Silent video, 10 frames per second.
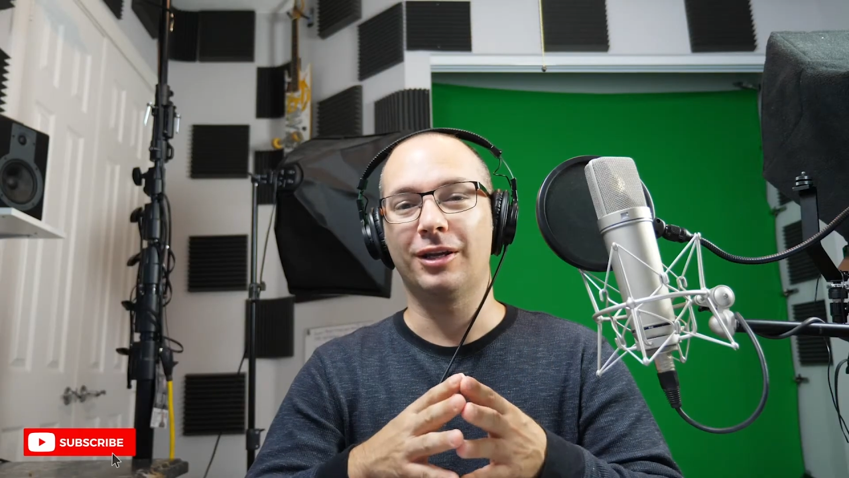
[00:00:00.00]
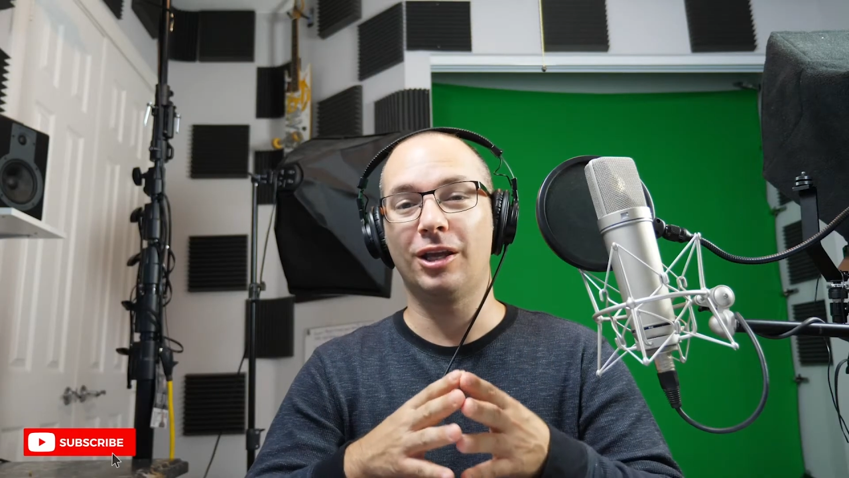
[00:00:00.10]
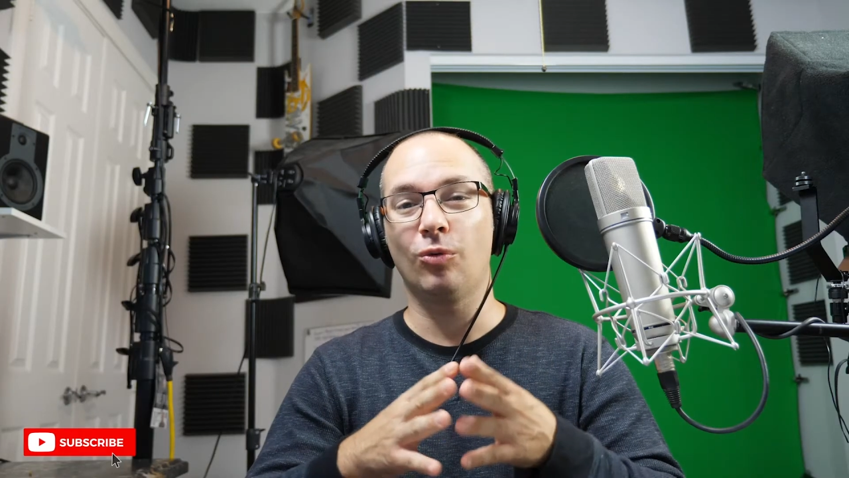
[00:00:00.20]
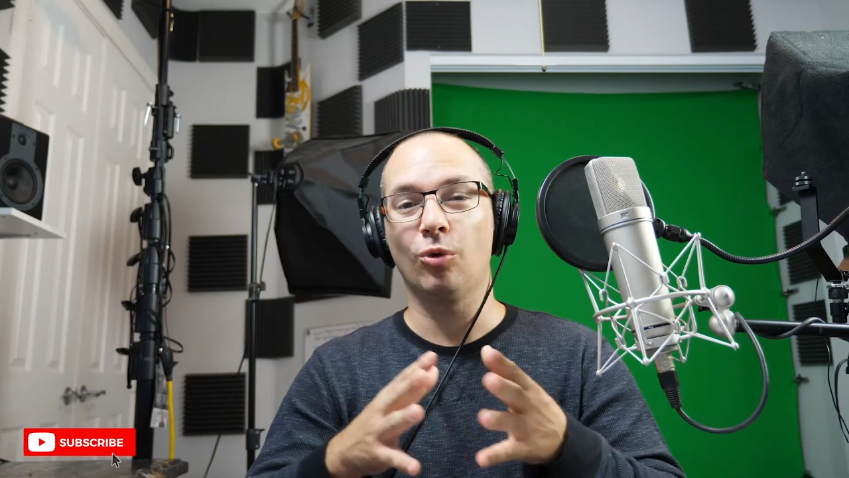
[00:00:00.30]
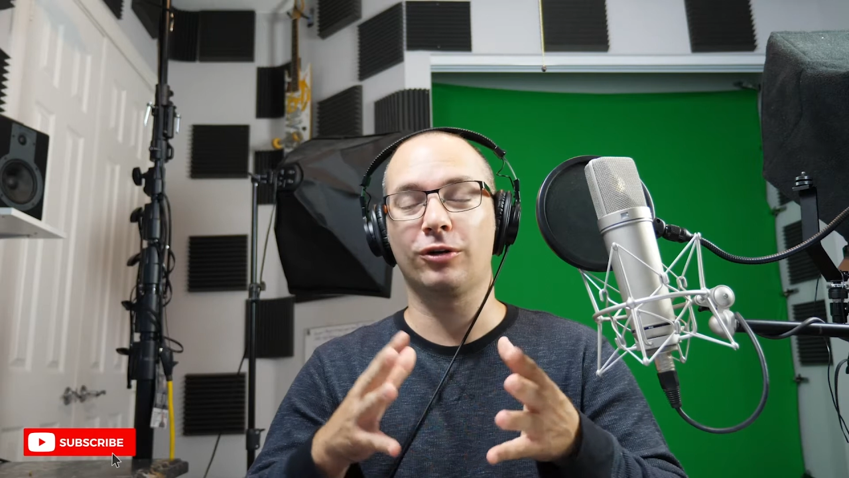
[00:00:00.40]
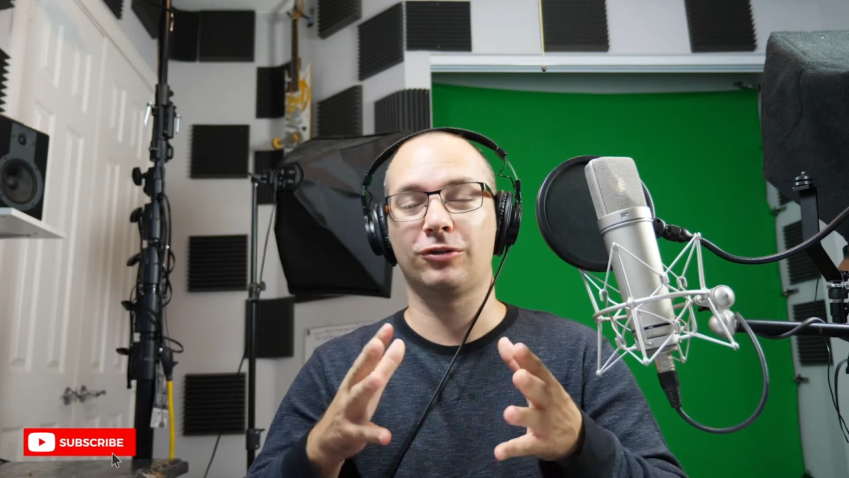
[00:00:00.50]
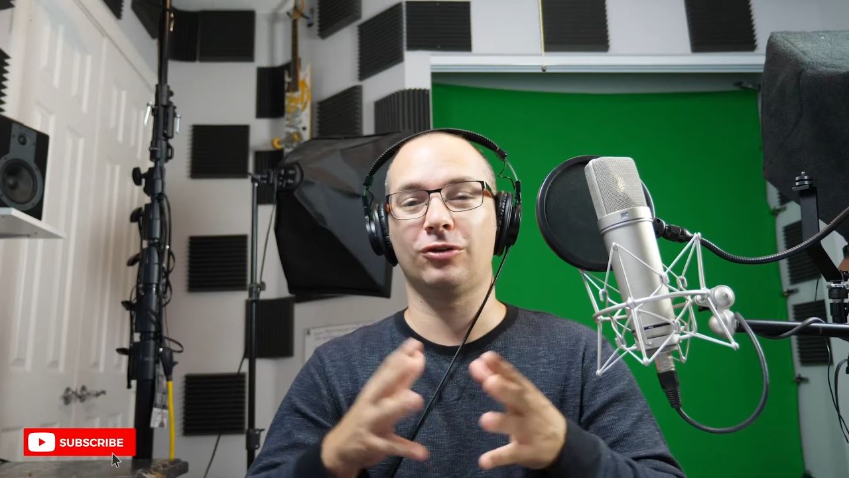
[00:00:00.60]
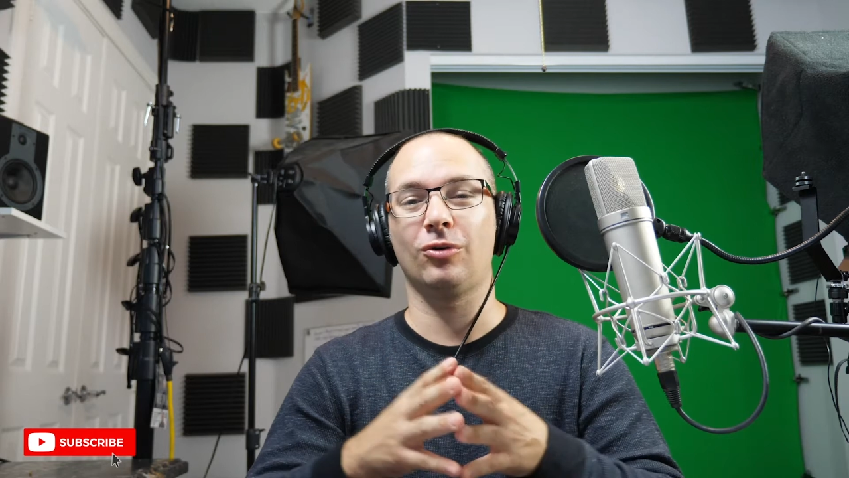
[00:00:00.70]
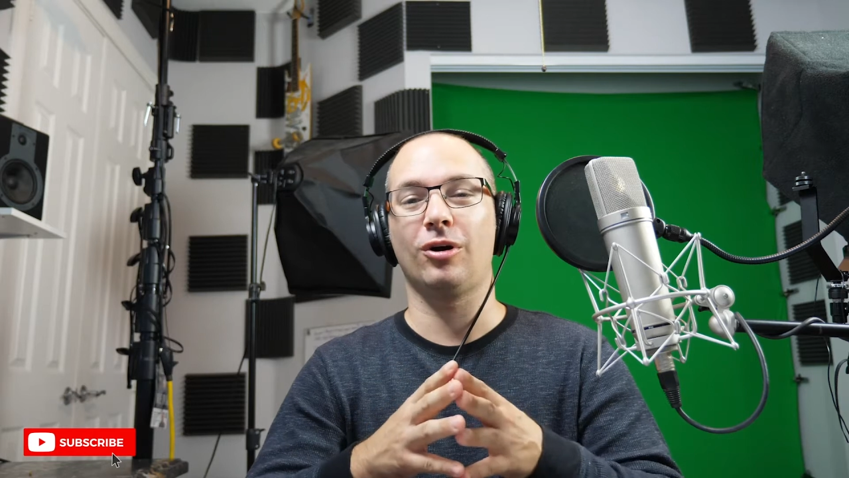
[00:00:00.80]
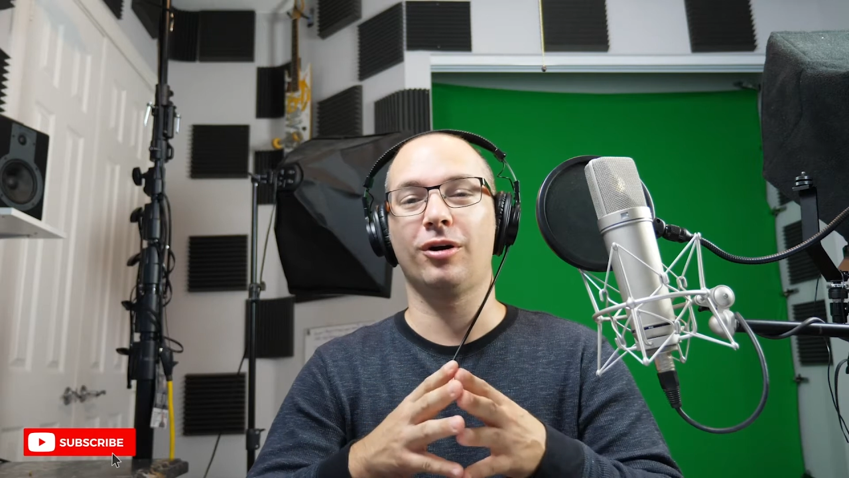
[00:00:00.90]
he worked
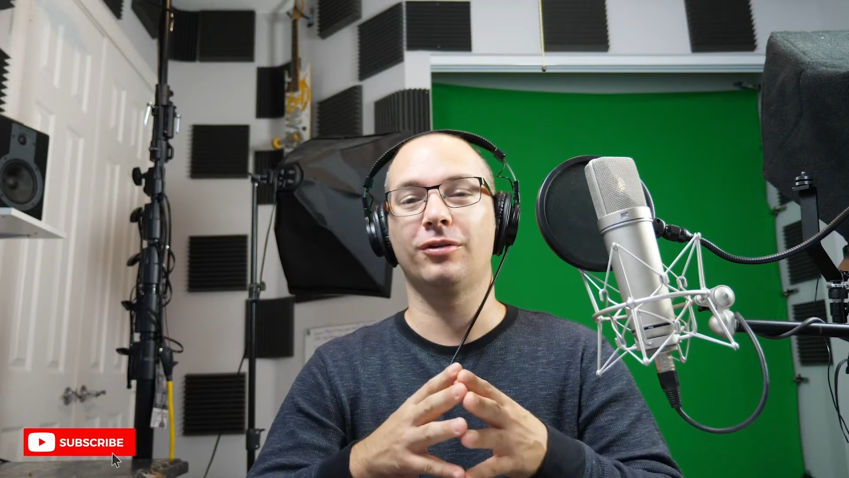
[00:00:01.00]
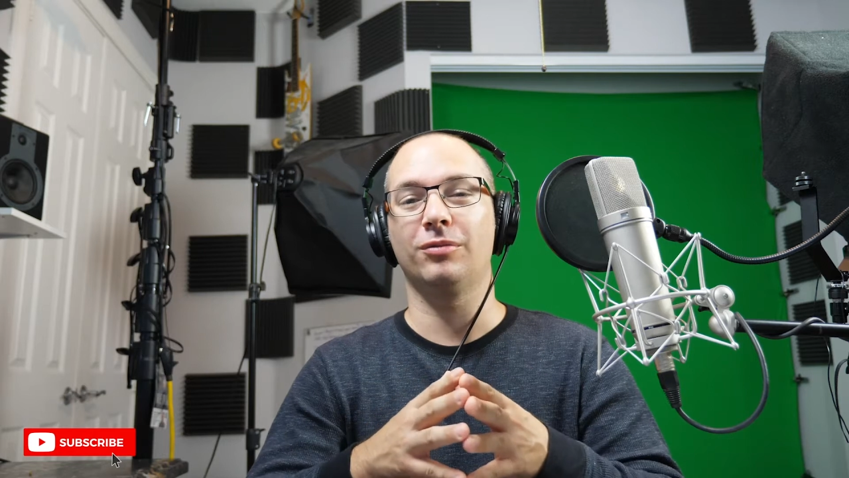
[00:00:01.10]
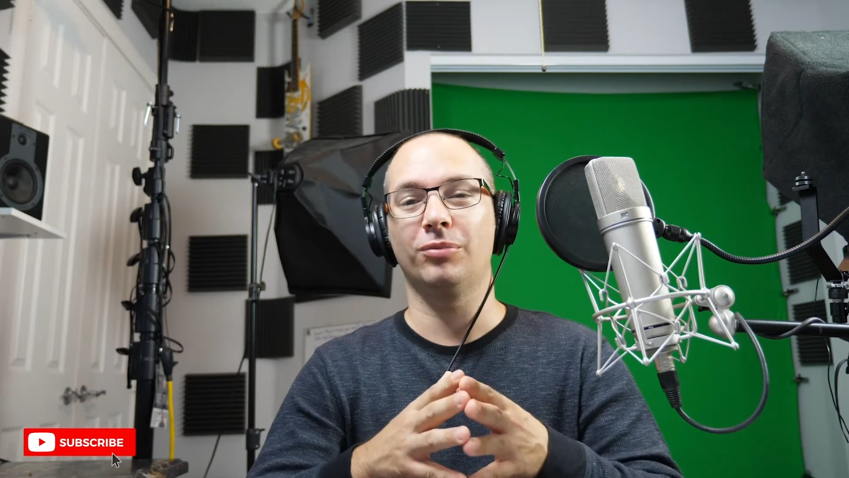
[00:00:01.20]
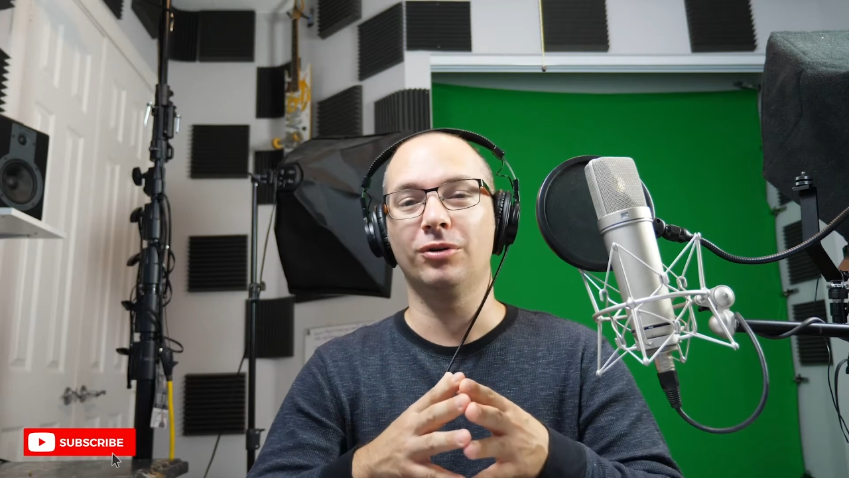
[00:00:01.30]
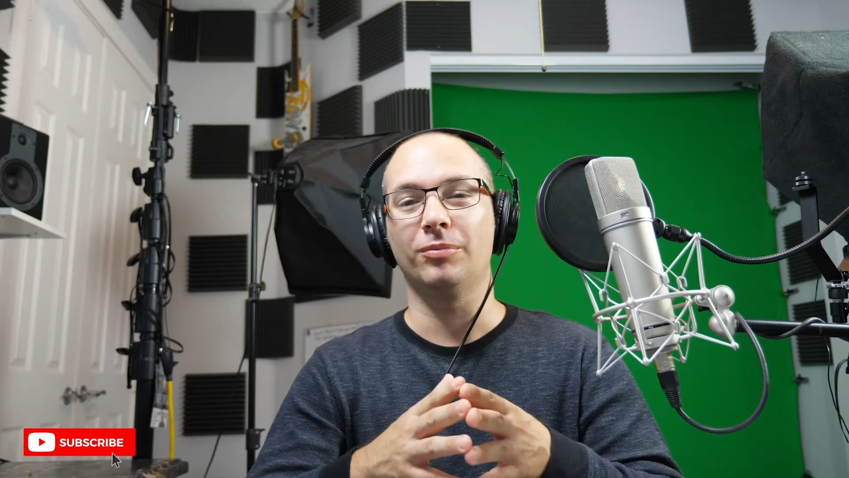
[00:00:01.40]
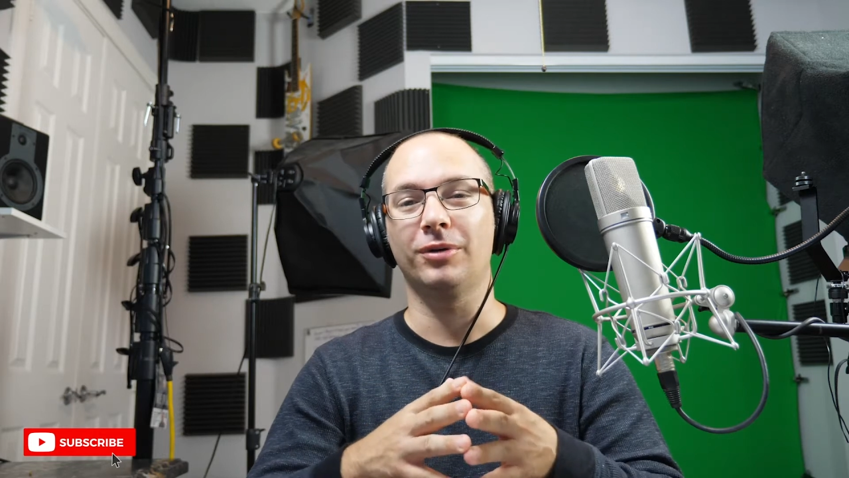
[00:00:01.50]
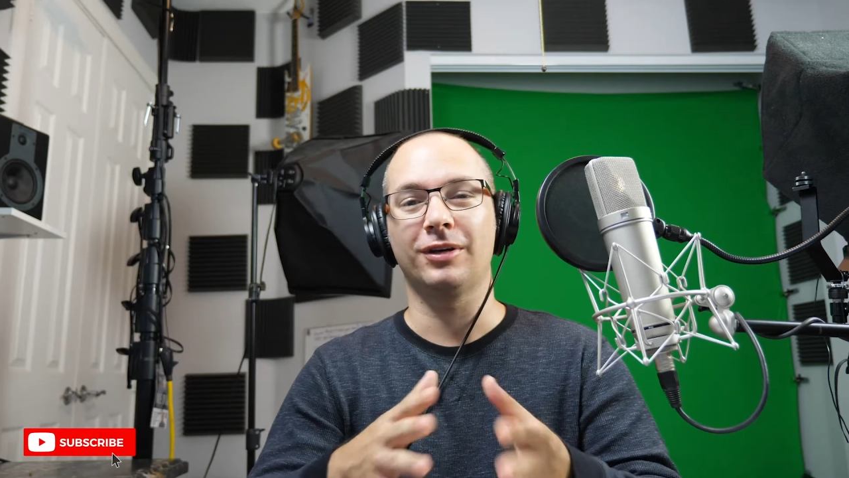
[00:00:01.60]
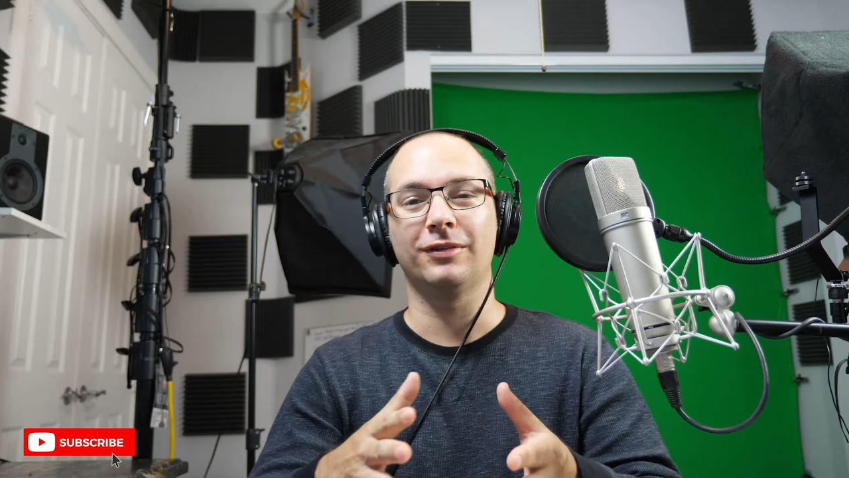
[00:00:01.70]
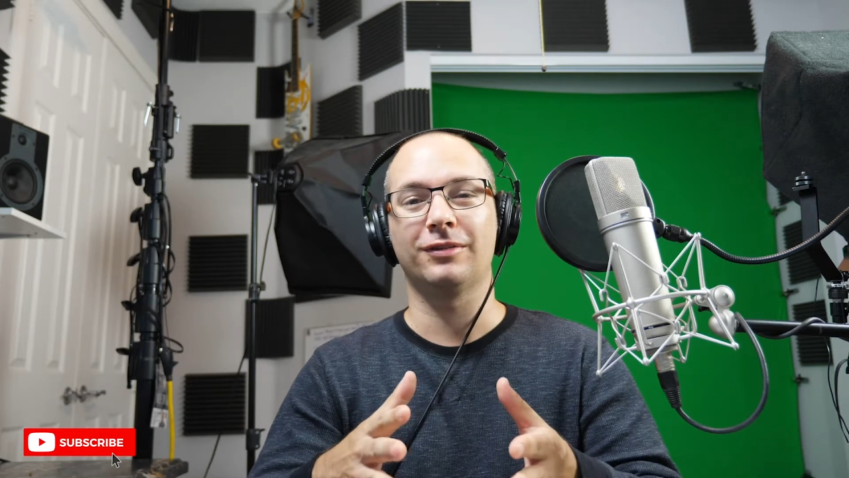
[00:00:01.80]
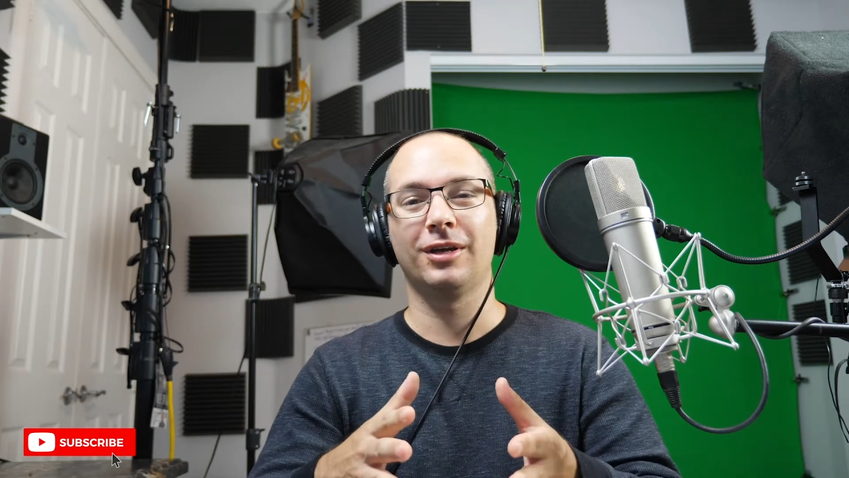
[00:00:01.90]
so hard to build
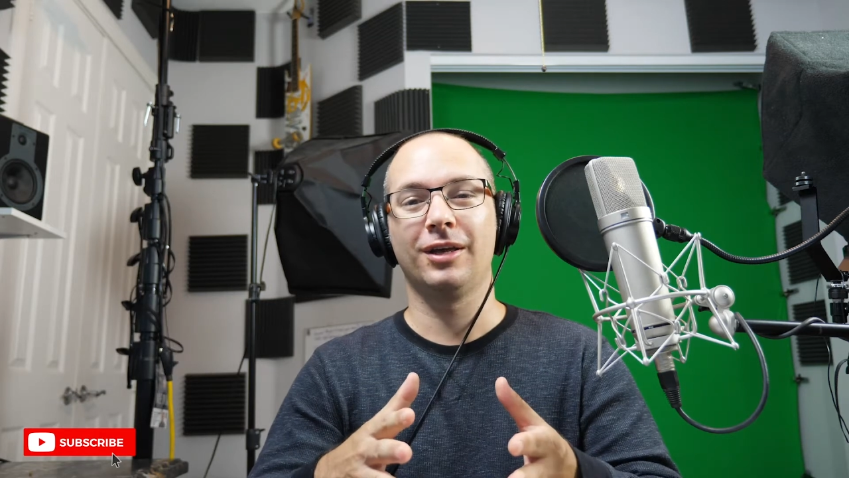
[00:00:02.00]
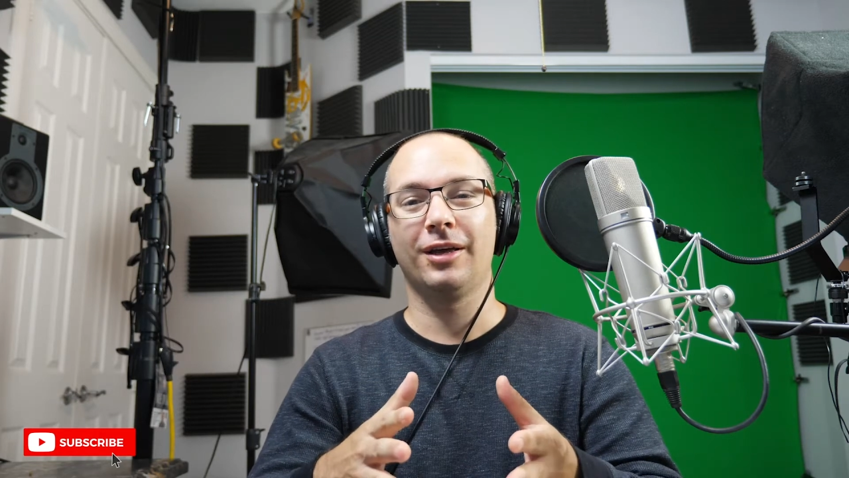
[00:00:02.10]
because